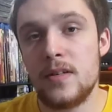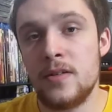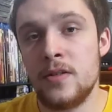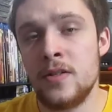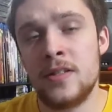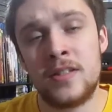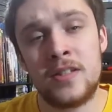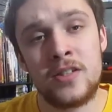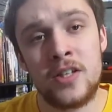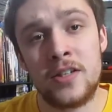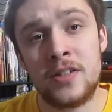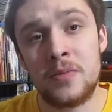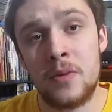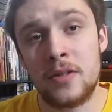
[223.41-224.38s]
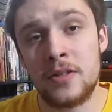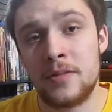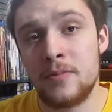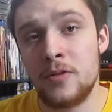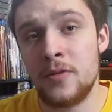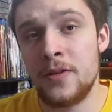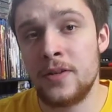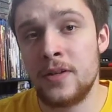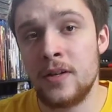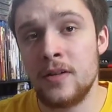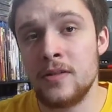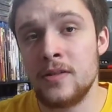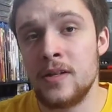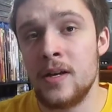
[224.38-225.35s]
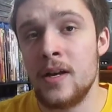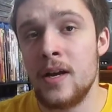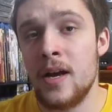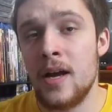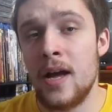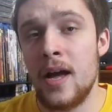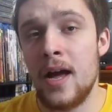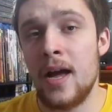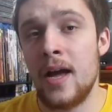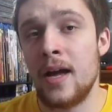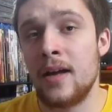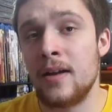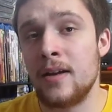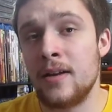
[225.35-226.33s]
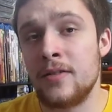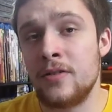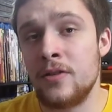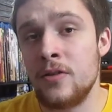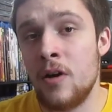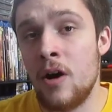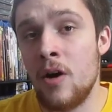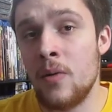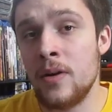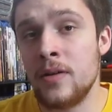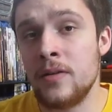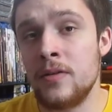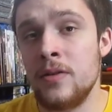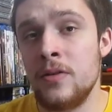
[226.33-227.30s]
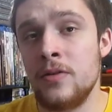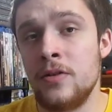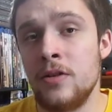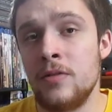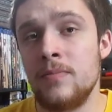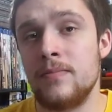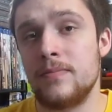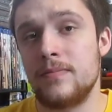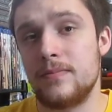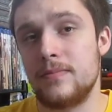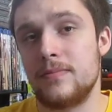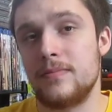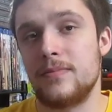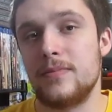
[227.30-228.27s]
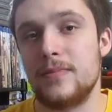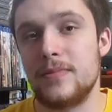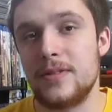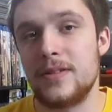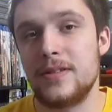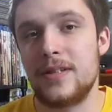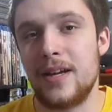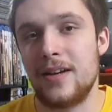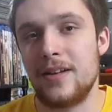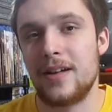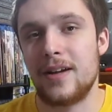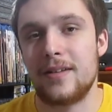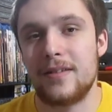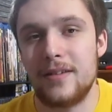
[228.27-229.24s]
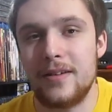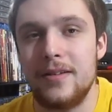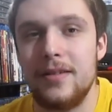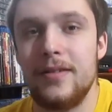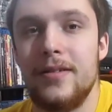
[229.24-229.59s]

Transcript: So this is Justin Watches Movies here, and as you always, YouTube, stay classy.